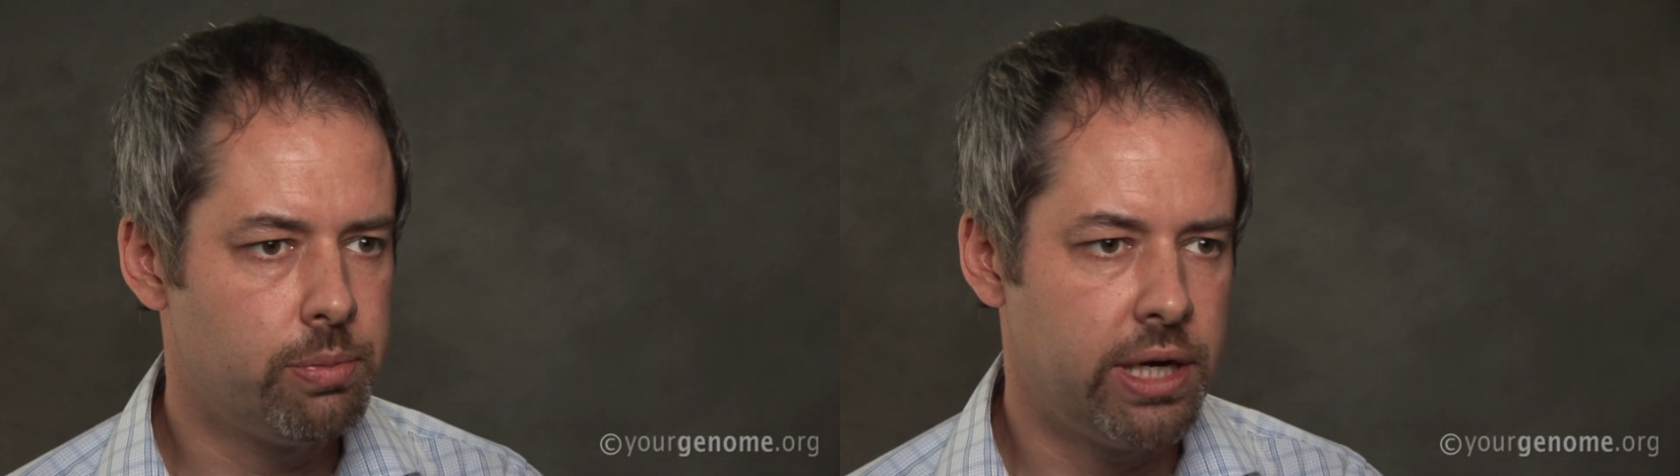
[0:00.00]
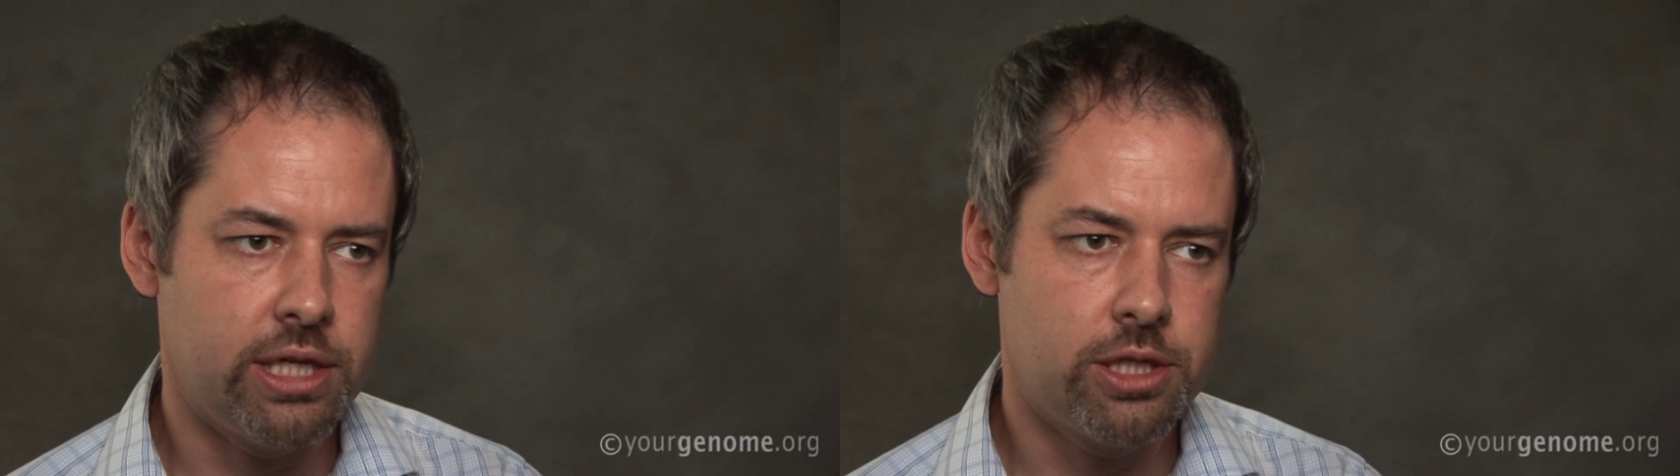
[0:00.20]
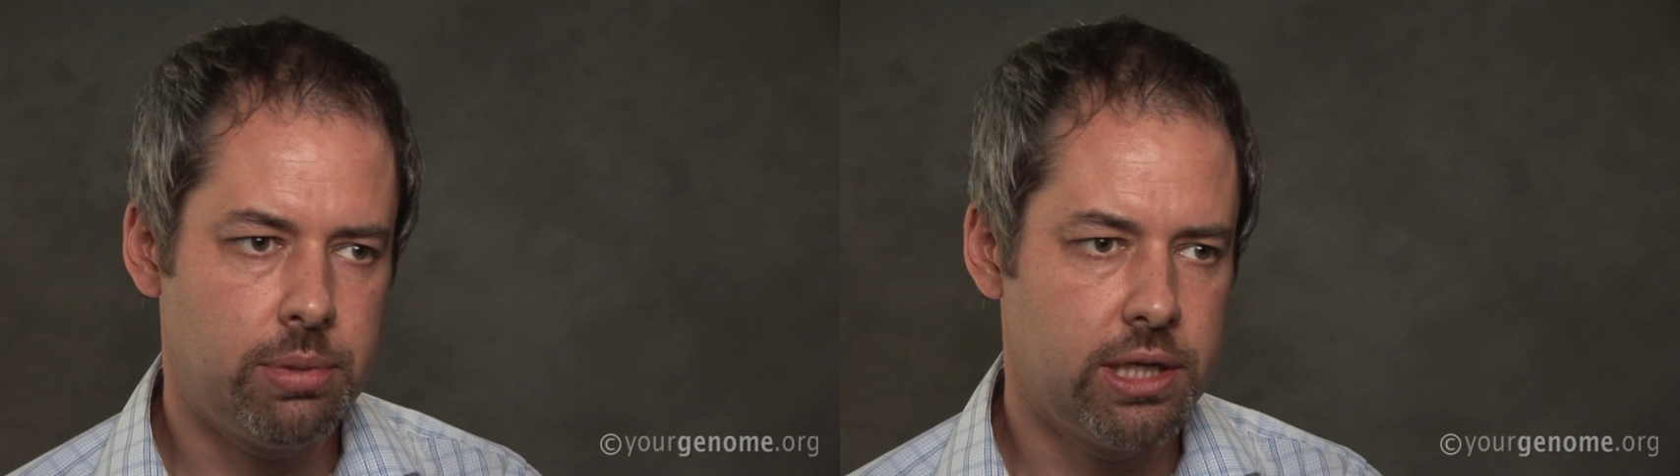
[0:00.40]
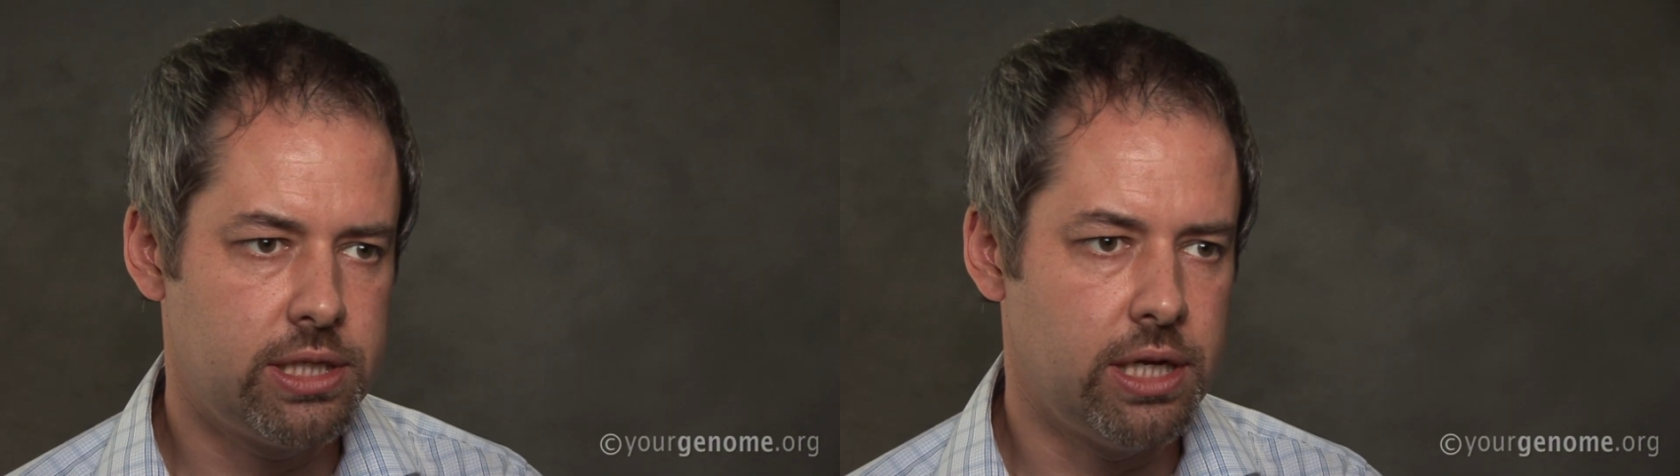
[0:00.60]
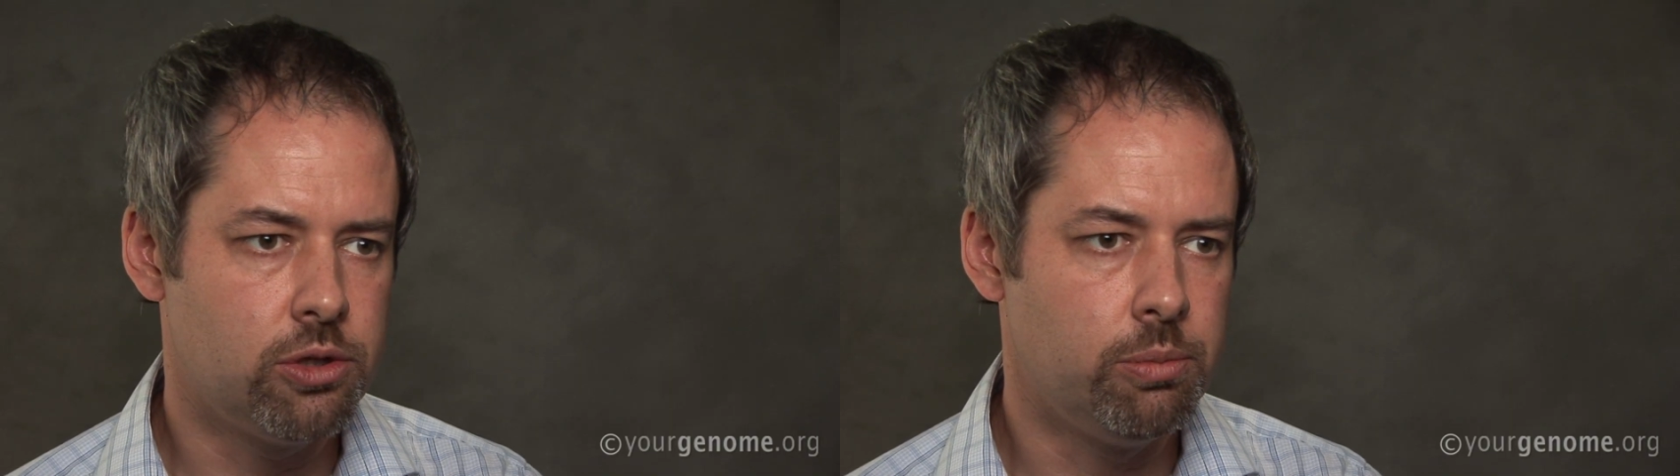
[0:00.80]
by these
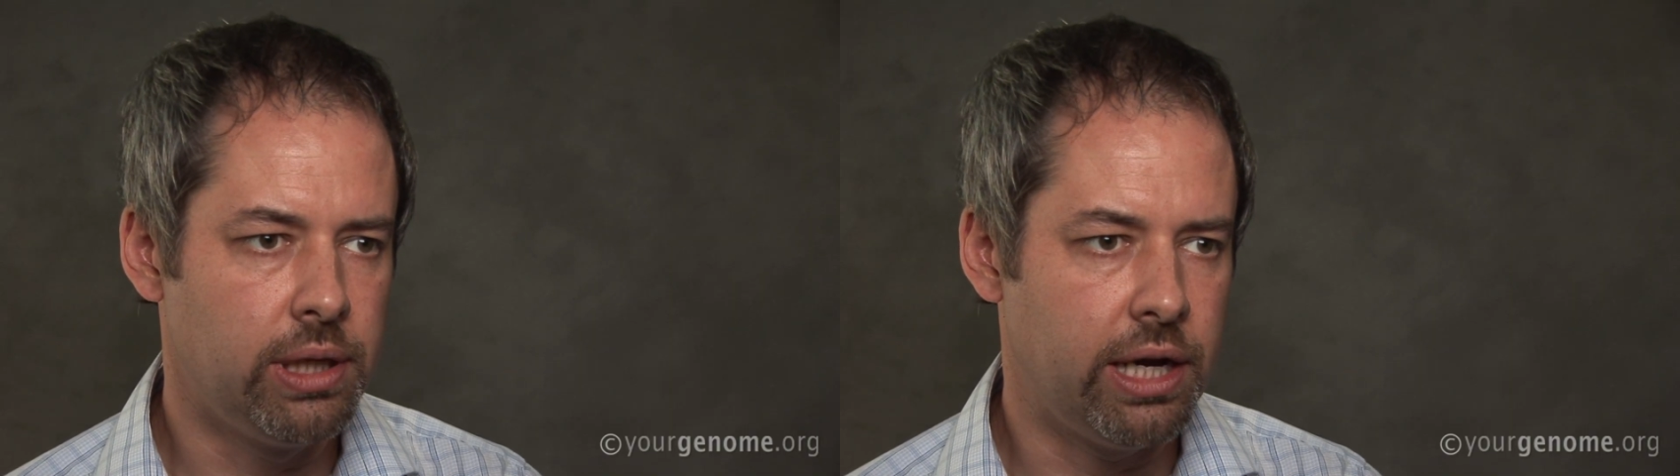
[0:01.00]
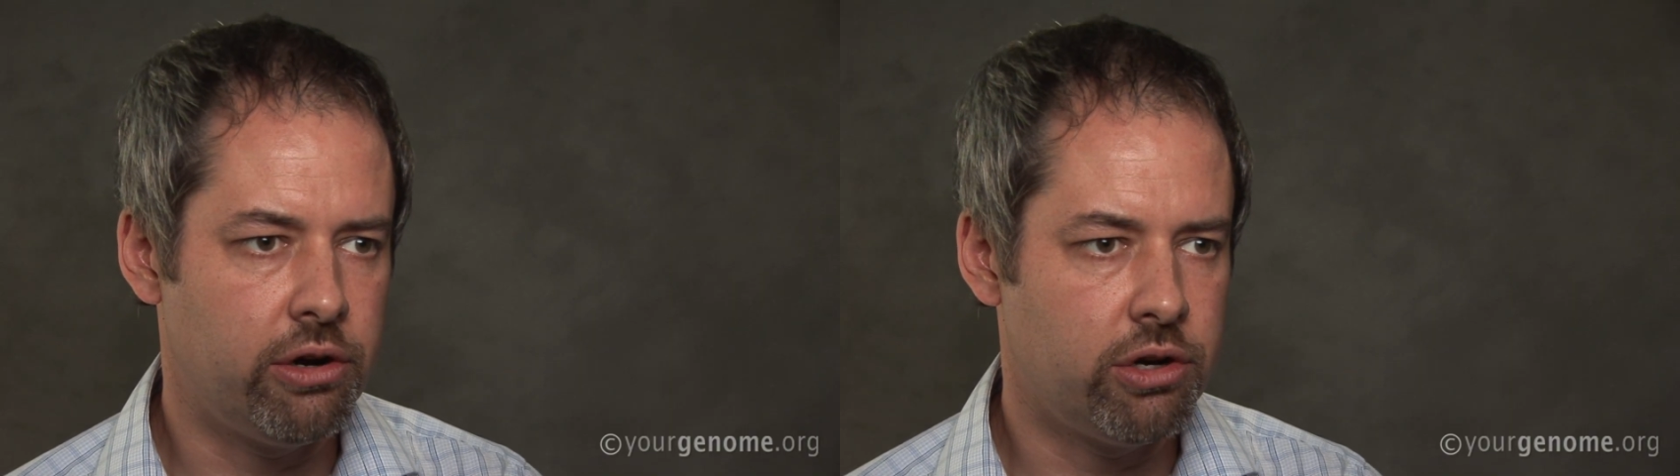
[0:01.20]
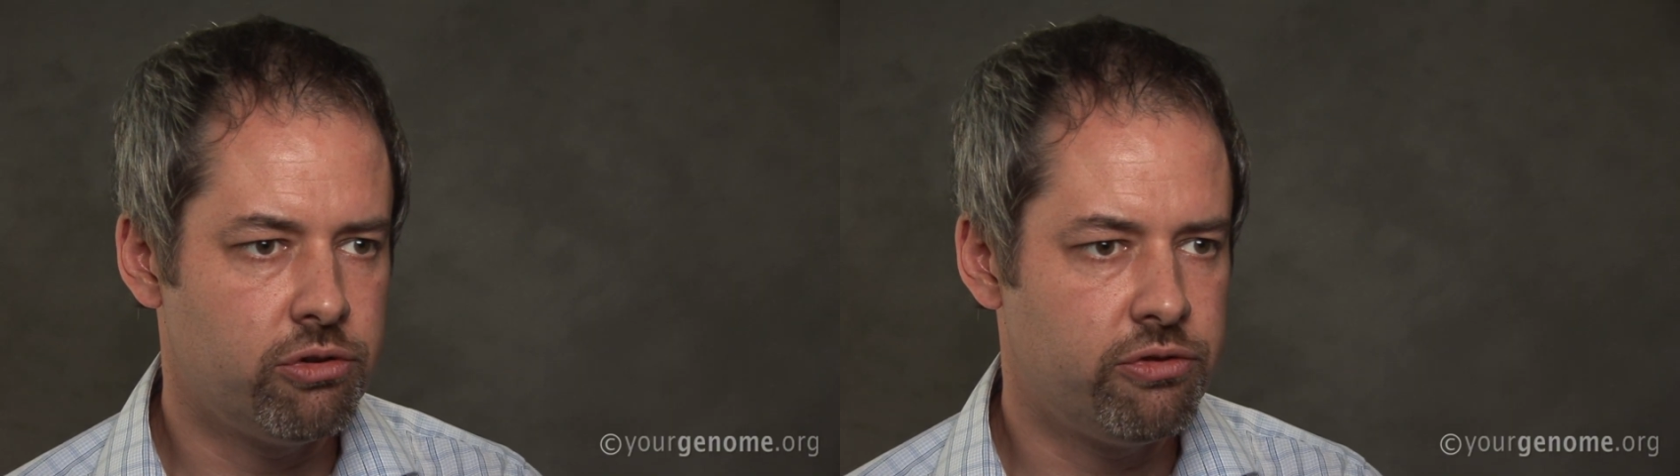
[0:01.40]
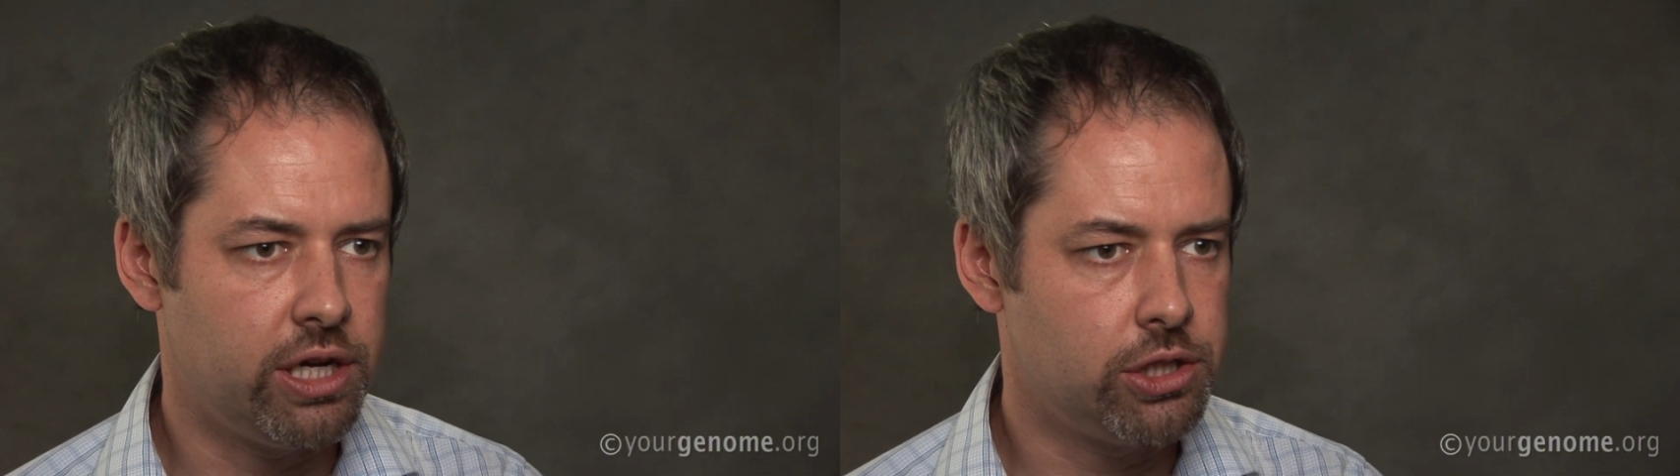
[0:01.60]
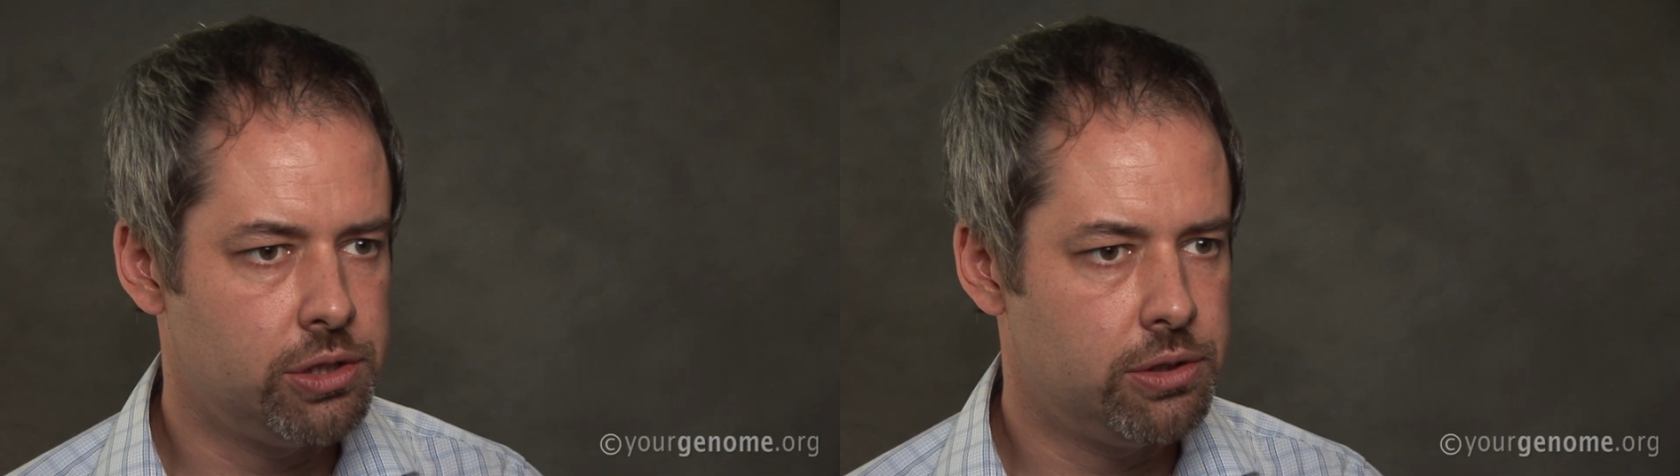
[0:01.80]
placental malaria
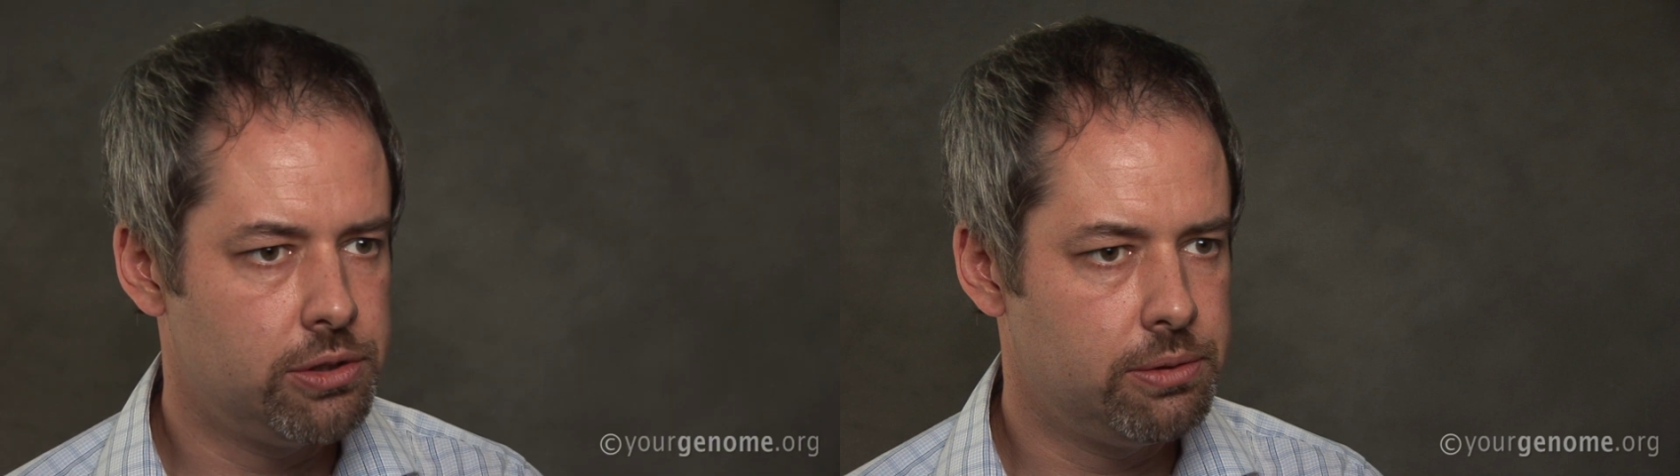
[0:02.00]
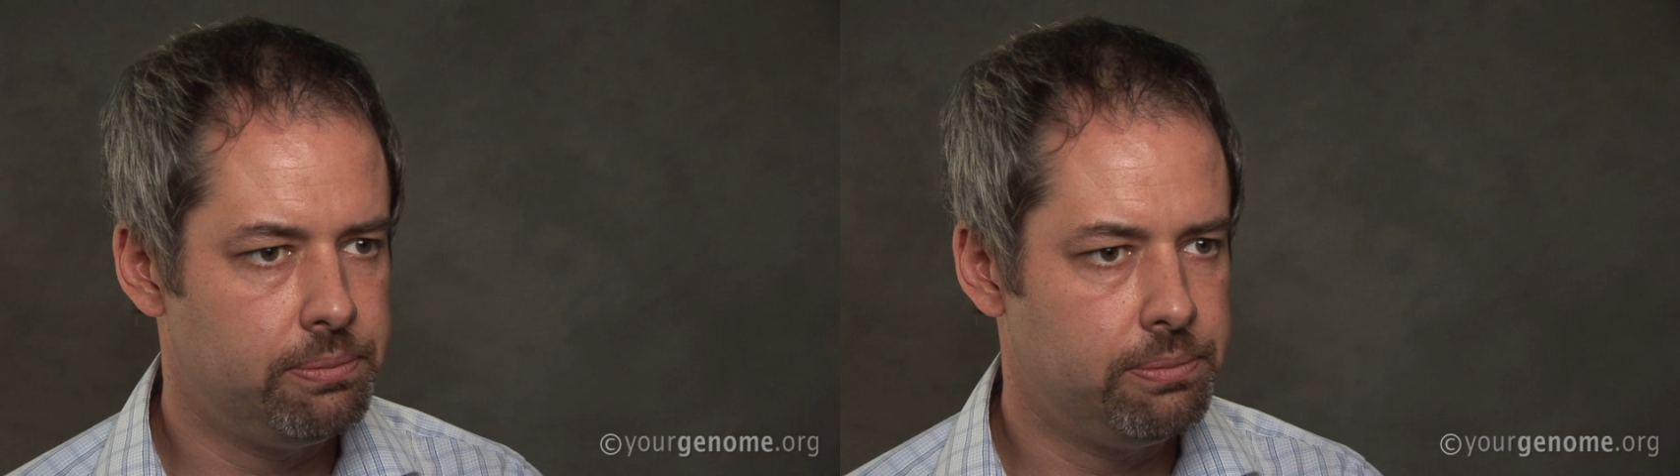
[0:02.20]
infections.